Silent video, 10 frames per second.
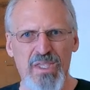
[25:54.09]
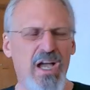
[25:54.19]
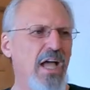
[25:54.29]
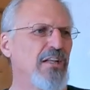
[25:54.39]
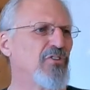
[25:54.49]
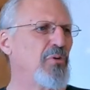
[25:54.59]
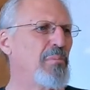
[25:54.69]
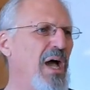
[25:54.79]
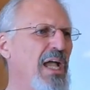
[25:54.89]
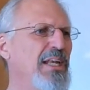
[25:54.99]
God is the
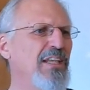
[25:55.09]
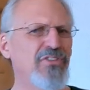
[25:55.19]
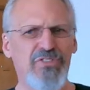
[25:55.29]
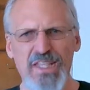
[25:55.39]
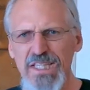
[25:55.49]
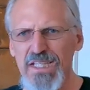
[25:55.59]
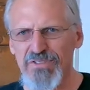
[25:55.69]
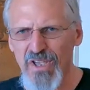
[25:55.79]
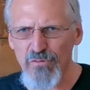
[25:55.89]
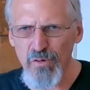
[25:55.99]
mightiest thing
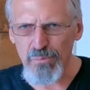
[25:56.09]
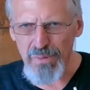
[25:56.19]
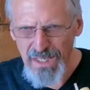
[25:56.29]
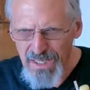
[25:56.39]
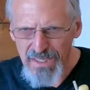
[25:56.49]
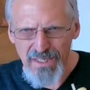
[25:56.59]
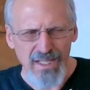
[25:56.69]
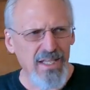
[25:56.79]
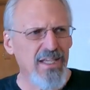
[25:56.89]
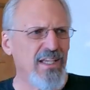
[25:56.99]
that's ever
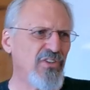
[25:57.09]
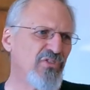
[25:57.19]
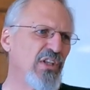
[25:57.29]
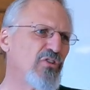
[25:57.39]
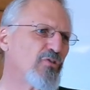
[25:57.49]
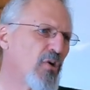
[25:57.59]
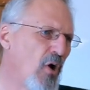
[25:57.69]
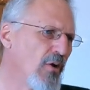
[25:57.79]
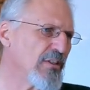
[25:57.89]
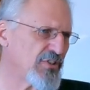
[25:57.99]
been. He's the
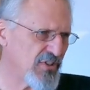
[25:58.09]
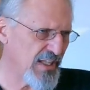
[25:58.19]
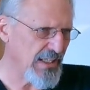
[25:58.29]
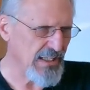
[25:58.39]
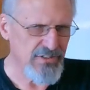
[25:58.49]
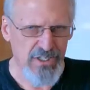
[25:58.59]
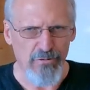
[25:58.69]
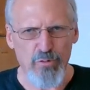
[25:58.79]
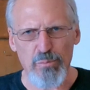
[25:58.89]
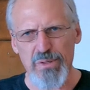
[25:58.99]
strongest thing that's
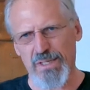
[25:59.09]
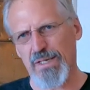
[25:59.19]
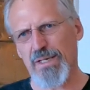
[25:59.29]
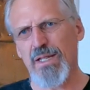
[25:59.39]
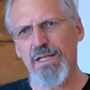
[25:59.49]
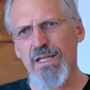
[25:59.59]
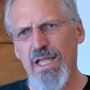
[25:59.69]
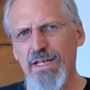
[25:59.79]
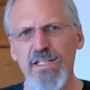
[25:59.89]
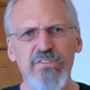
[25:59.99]
ever been.
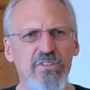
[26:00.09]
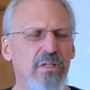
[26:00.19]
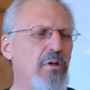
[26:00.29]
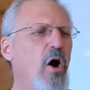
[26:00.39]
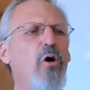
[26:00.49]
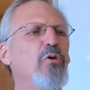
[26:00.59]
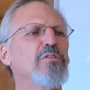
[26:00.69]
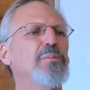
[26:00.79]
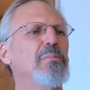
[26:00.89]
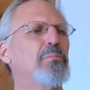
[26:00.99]
And he's
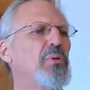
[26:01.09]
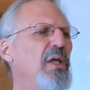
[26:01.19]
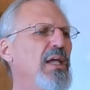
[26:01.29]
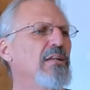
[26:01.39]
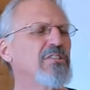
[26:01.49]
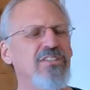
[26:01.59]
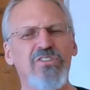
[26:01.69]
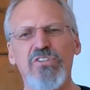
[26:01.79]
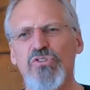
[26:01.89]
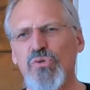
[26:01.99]
always been plagued
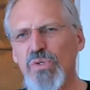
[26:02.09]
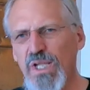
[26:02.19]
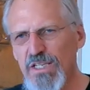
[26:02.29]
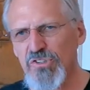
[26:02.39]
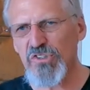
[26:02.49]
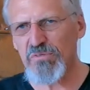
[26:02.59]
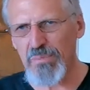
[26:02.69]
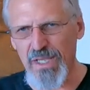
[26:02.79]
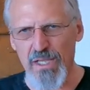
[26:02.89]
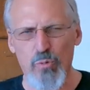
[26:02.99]
since his creation of
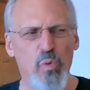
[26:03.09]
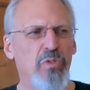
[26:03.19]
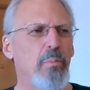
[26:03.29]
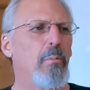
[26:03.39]
man with